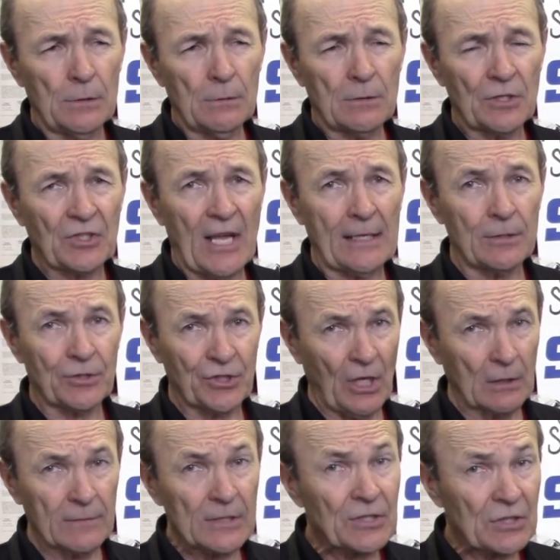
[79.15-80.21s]
you just had it
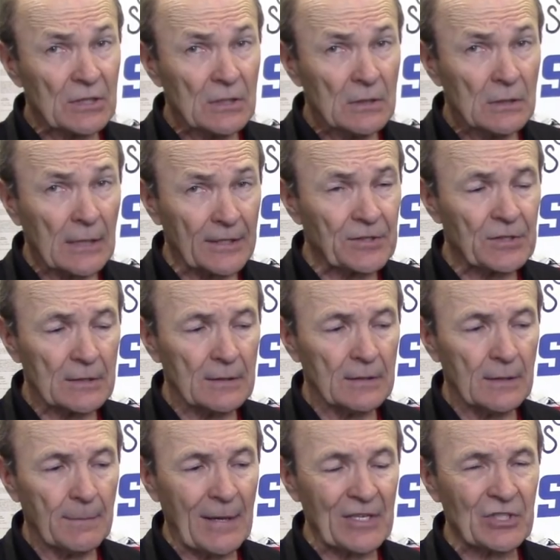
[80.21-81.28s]
serviced. That's
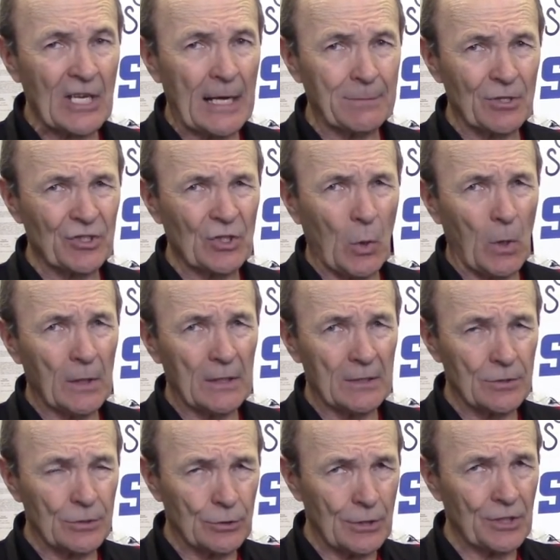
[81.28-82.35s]
the best time to store
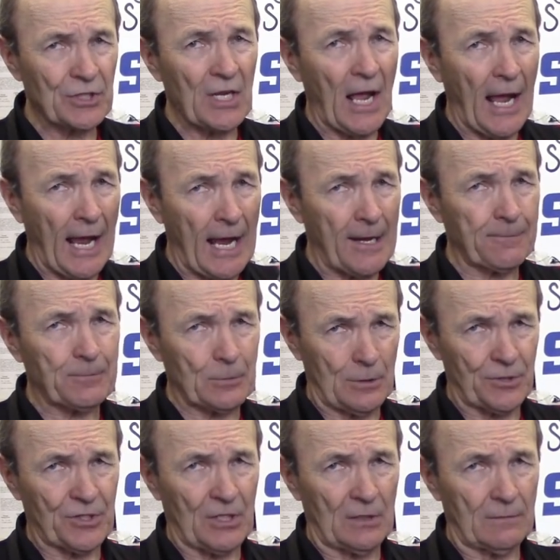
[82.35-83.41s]
it is just
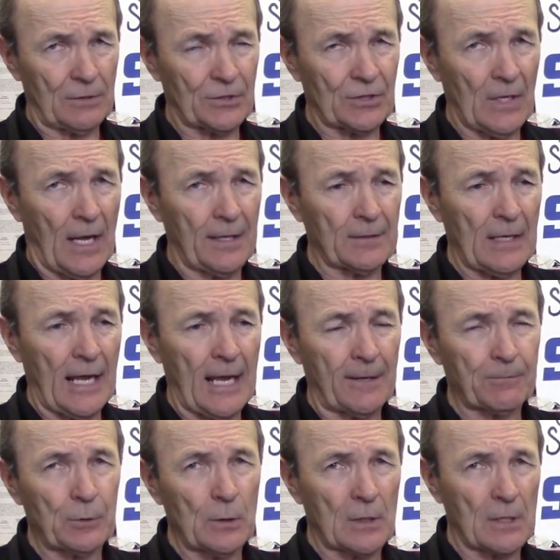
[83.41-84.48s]
after service, not
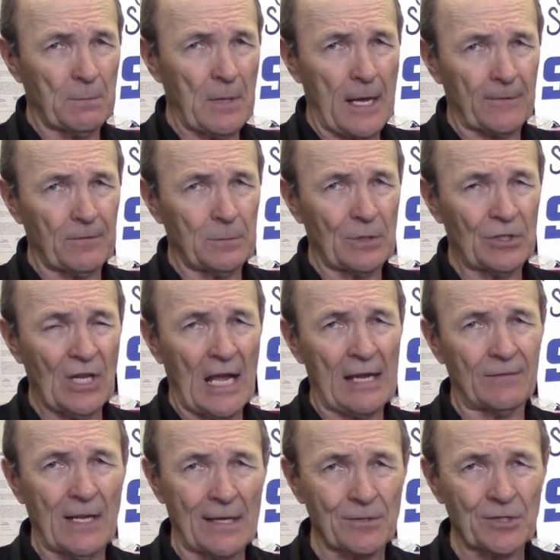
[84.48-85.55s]
after you come back from your
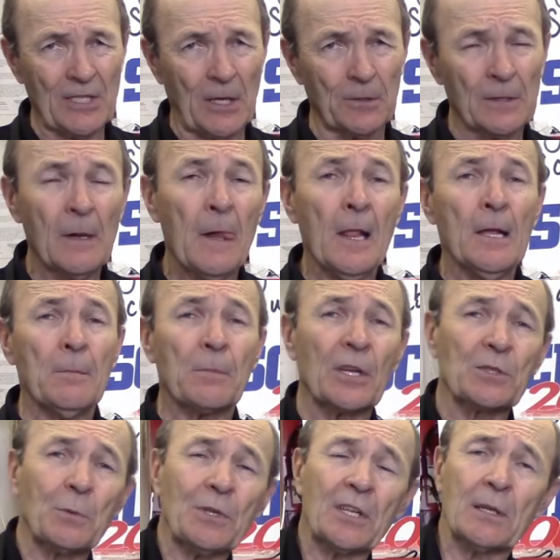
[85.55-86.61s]
dive down south.
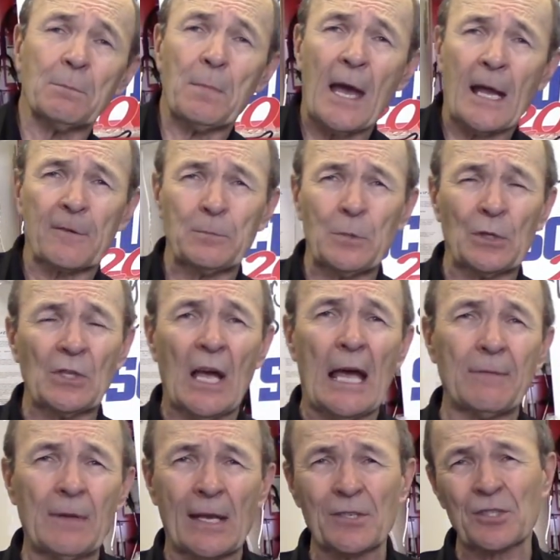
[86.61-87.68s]
Because when you come back from your
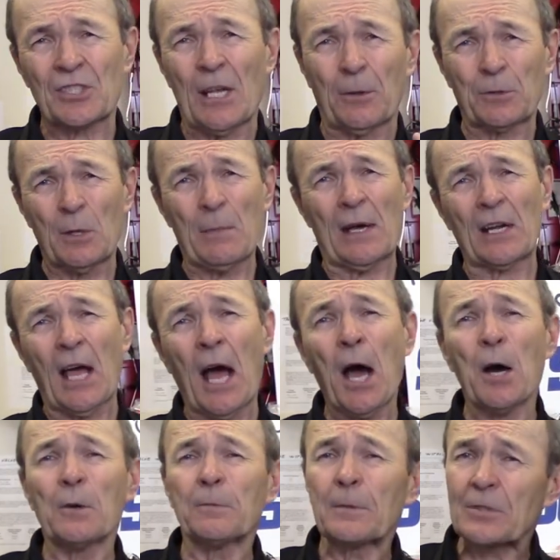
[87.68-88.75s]
dive down south, no matter
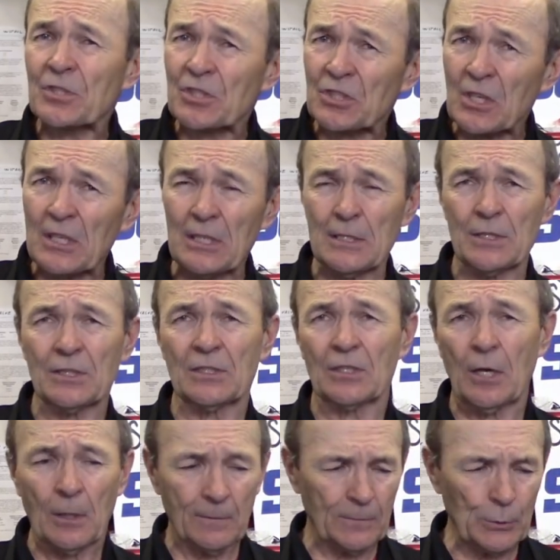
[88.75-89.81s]
how
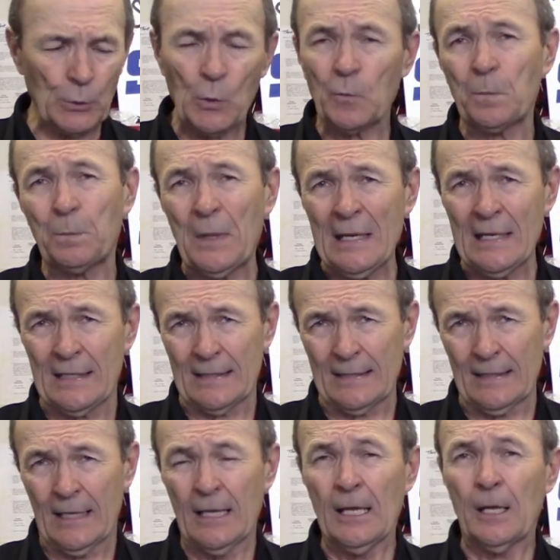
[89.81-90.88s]
fastidious, careful you've
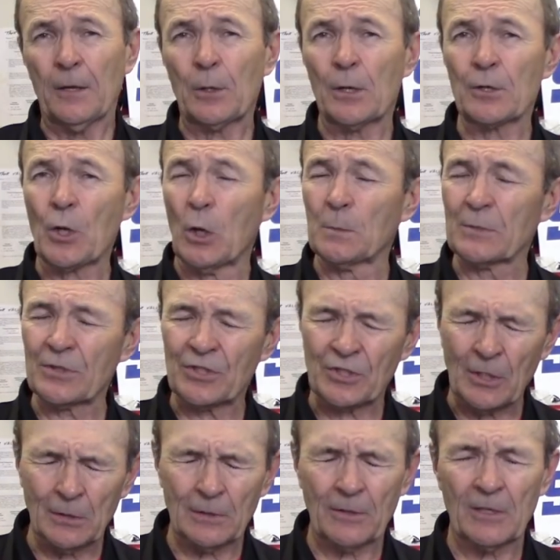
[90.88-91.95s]
been, there's
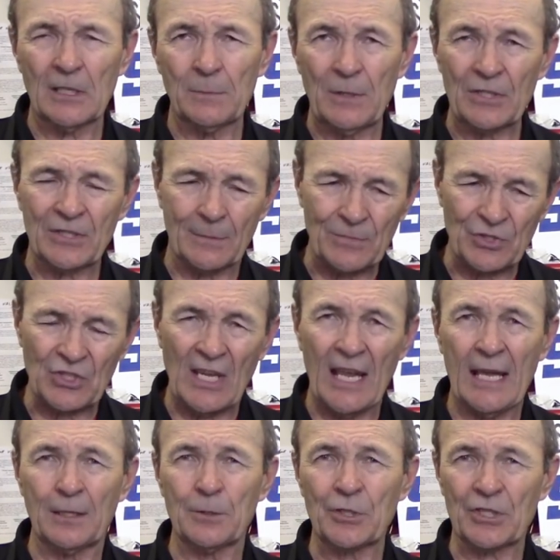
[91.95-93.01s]
almost certainly going to be some
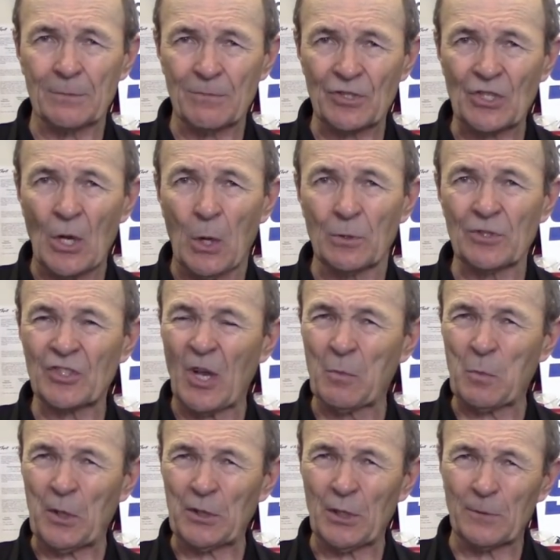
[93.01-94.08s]
sand or some salt
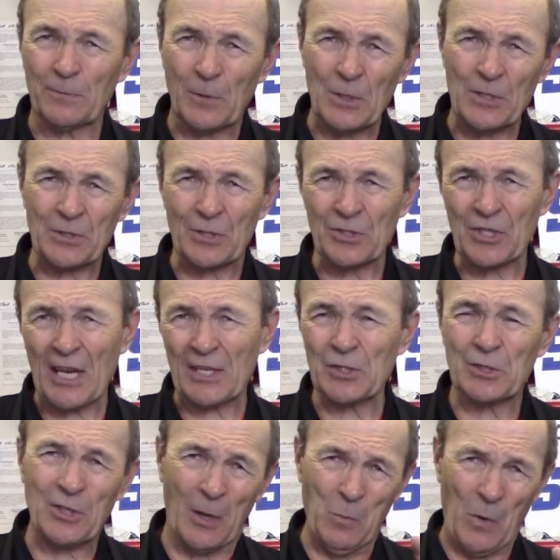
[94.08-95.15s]
somewhere in the first or
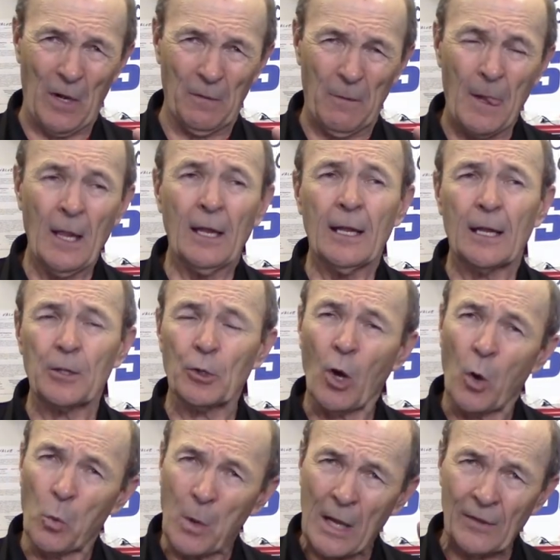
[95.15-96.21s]
second somewhere. And you
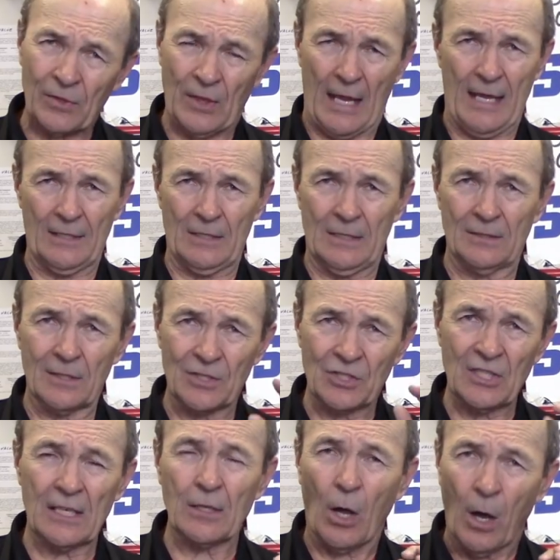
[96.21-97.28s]
don't want that to
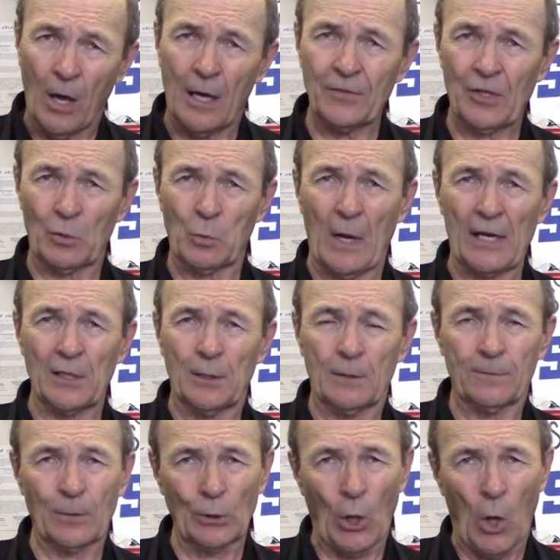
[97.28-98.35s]
sit on the
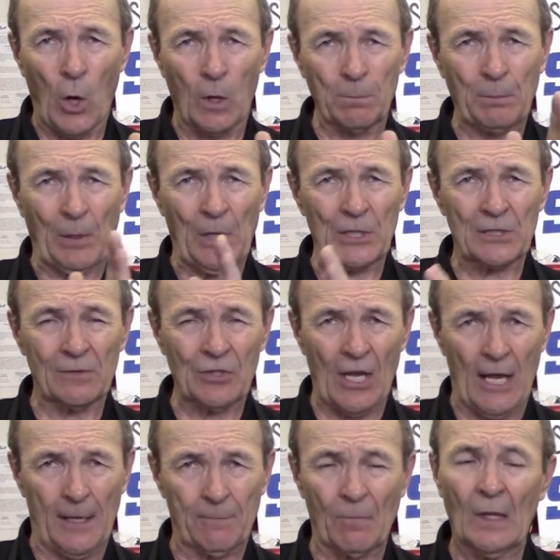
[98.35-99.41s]
regulator for long periods of
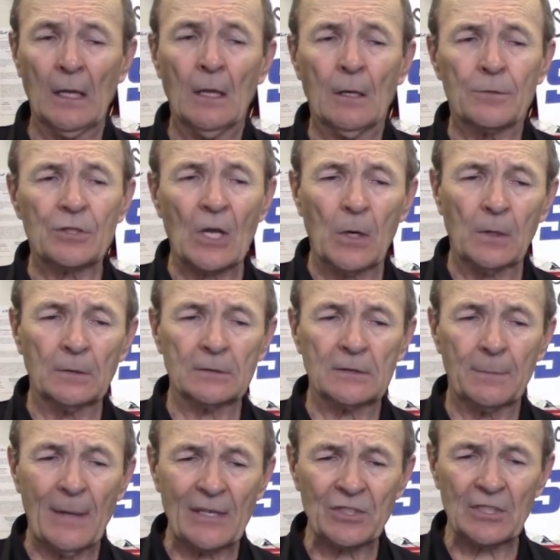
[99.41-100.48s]
time. So
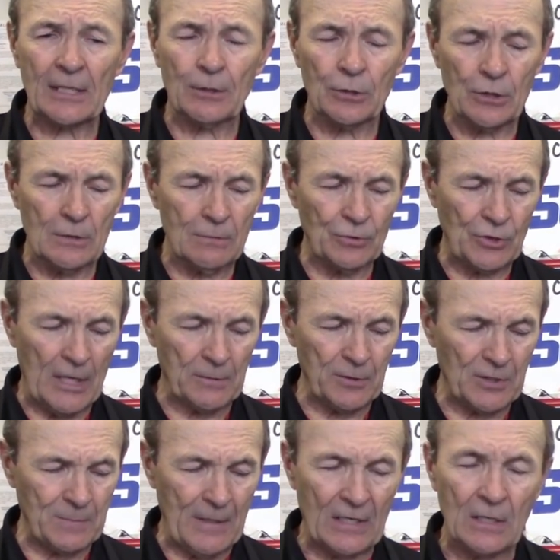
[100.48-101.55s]
the best thing to do,
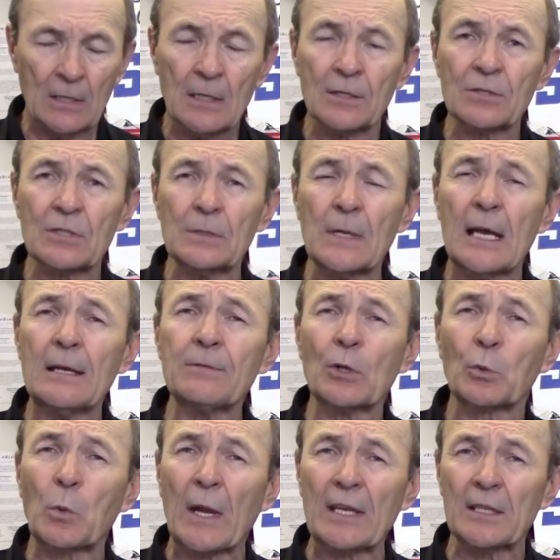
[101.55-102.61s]
generally speaking, is to
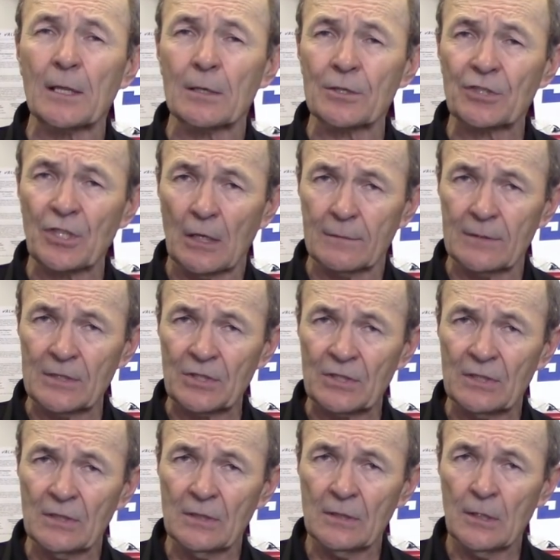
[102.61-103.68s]
have your regulator
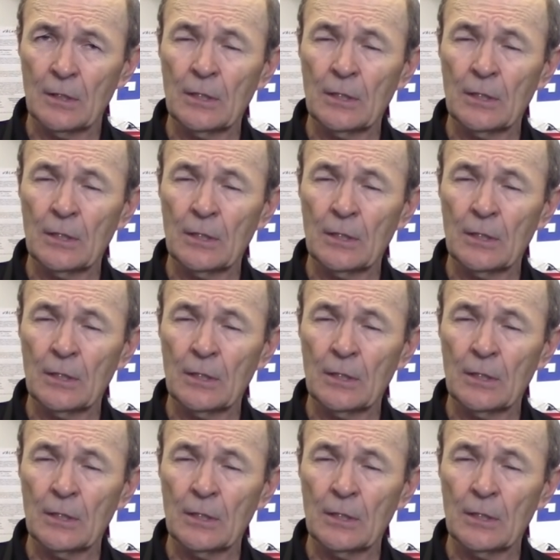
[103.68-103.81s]
serviced